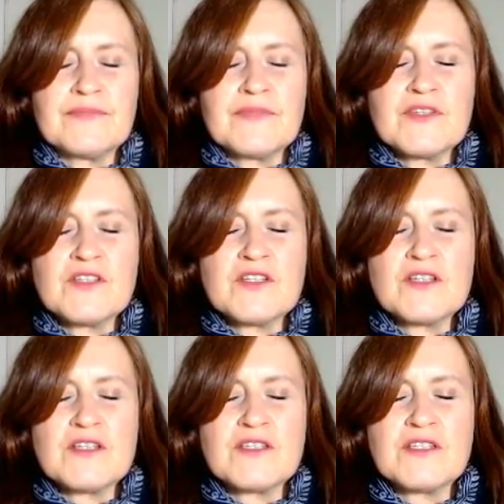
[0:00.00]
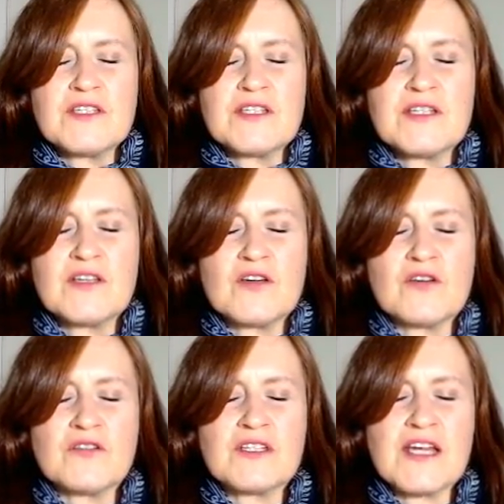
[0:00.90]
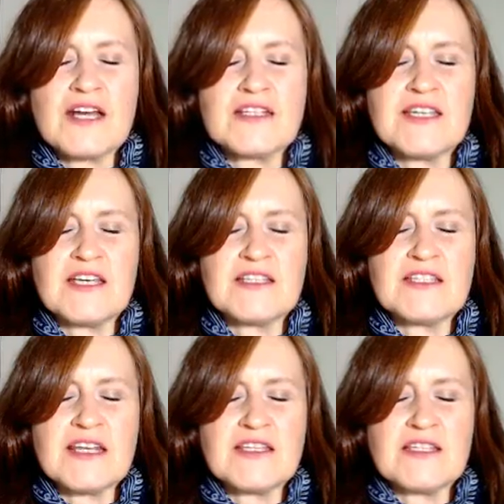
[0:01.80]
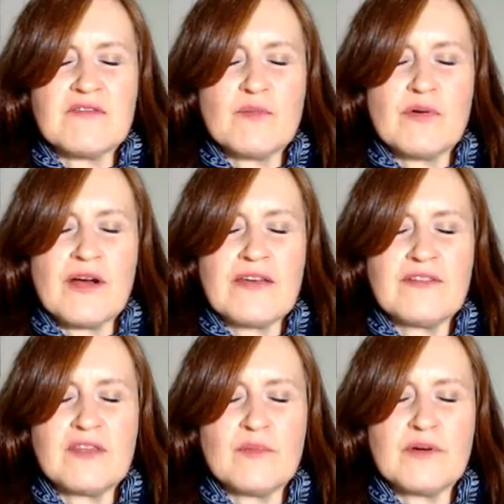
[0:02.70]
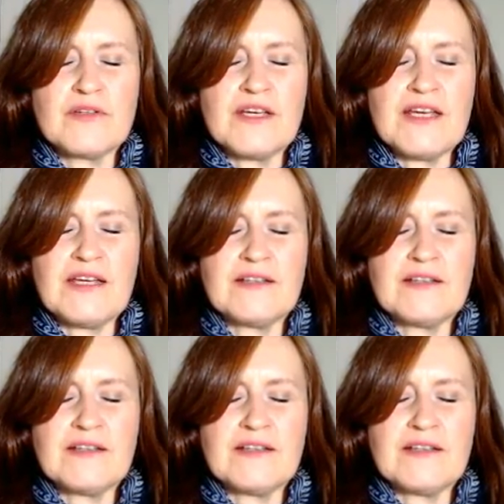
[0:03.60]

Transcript: Just contacting a sense of the breath in the body.